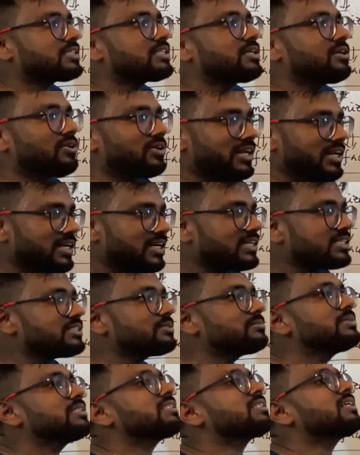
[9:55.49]
Lower energy
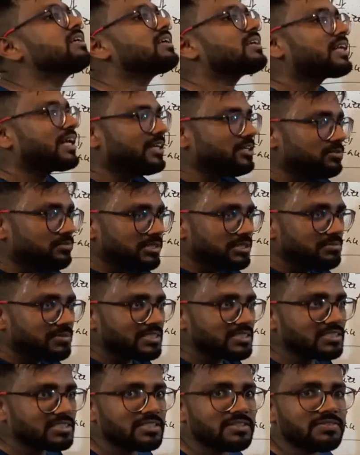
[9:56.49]
means they try to minimize
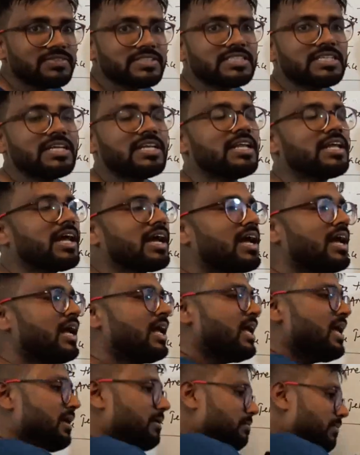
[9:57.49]
the surface area
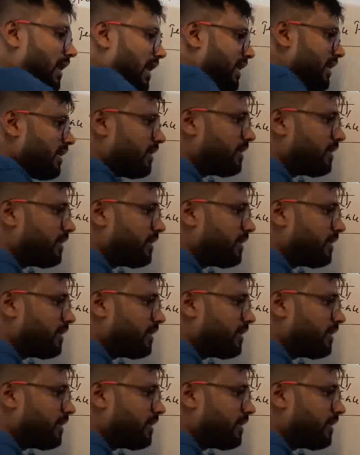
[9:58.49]
by